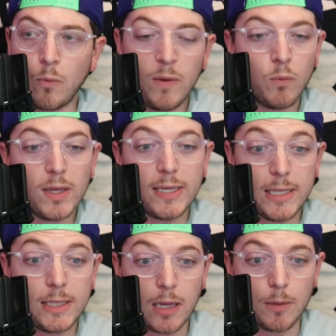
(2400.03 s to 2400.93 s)
really
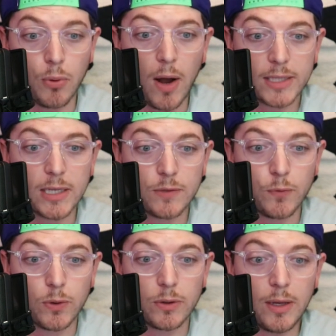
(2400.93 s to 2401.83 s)
detail a process
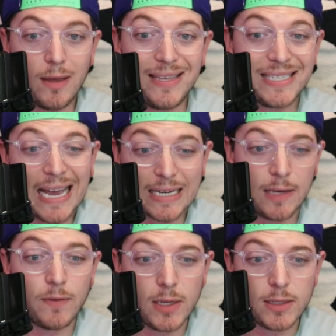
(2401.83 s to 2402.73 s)
for these
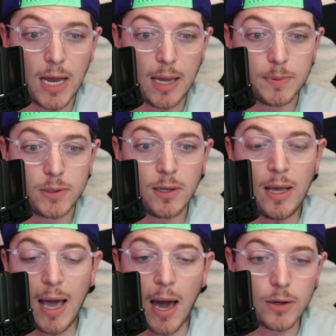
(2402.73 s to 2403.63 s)
activity types,
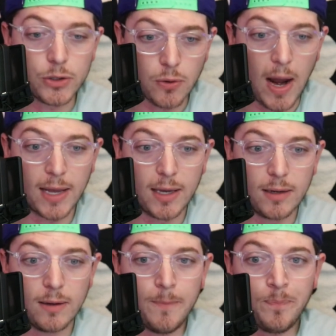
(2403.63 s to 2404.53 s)
how to track it,
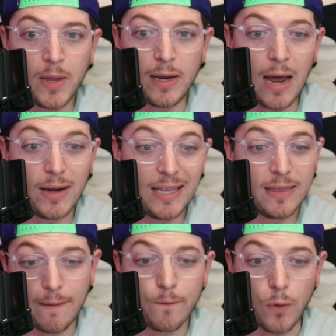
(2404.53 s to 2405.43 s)
and how to hit
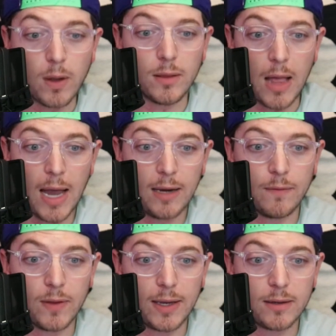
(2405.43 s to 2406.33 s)
that front line of
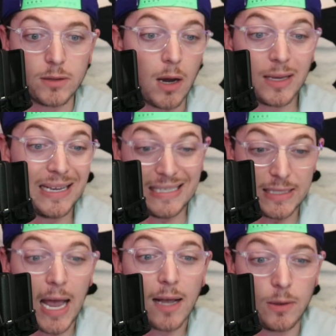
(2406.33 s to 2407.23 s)
like talking
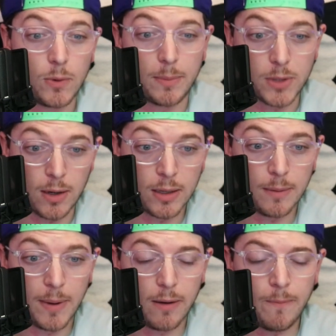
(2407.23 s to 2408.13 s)
exactly what I'm talking
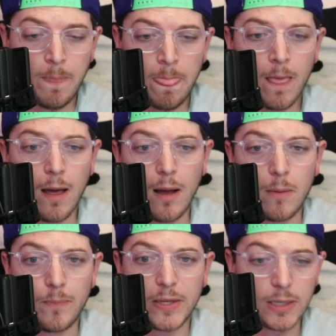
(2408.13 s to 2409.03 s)
about.
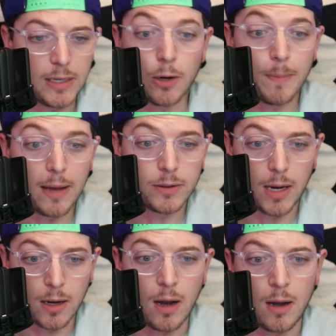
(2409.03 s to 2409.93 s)
It's at
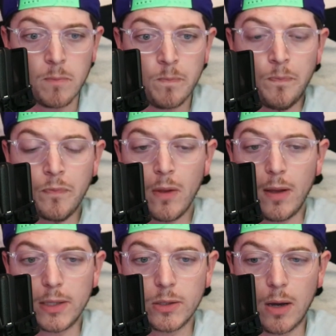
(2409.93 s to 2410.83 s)
nearbound.com
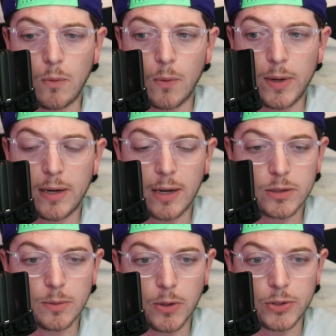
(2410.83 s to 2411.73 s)
as where we announced
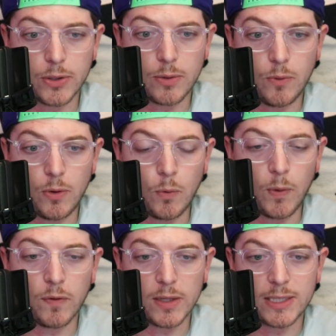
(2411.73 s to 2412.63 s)
the merger, and we
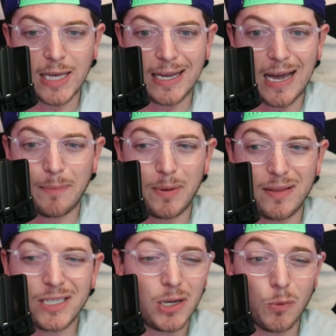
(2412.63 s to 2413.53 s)
released that guide. But
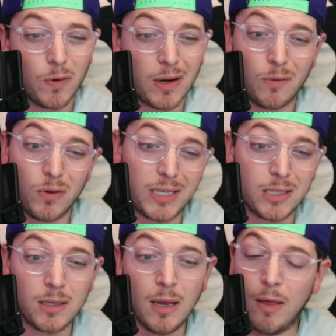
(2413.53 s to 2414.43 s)
this year we're going to
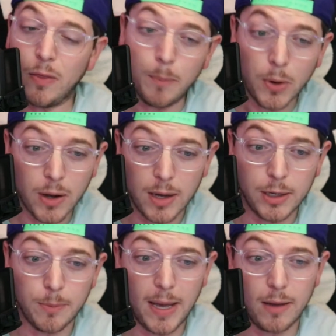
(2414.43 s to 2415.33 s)
release the book on
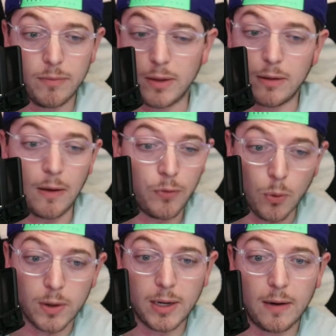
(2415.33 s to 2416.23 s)
Nearbound, the
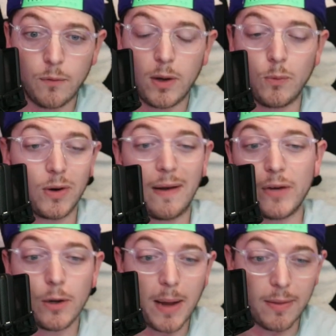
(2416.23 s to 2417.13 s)
authoritative one. We're going to
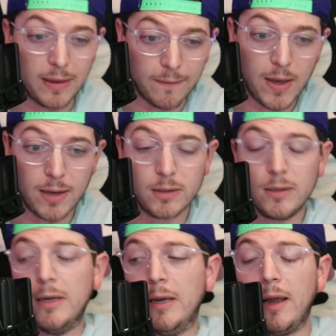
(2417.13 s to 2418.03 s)
have Nearbound the event,
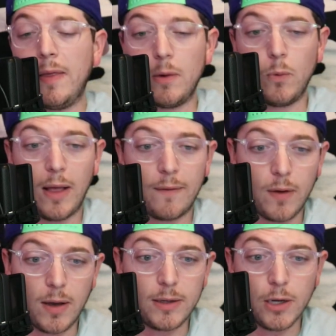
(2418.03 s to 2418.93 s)
and then we'll have
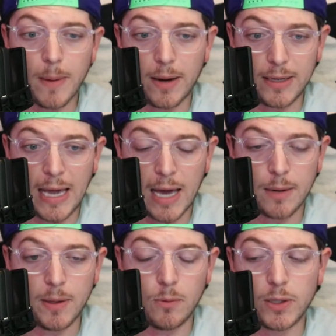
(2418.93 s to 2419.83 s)
Nearbound
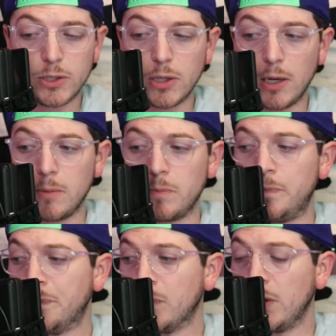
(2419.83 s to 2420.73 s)
Academy, which kind
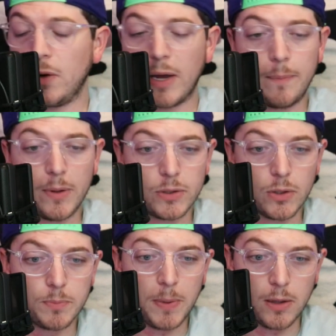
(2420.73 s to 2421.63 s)
of builds
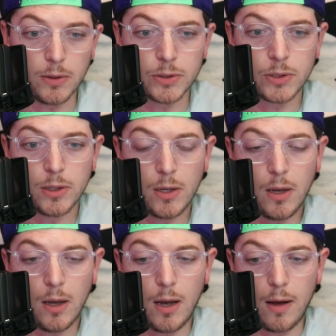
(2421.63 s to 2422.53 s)
those pillars
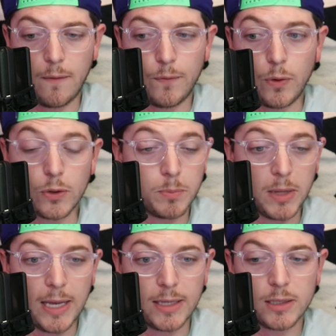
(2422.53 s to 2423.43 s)
for those
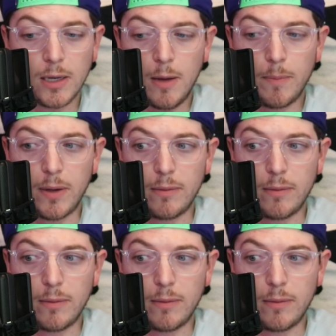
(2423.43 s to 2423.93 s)
plays. But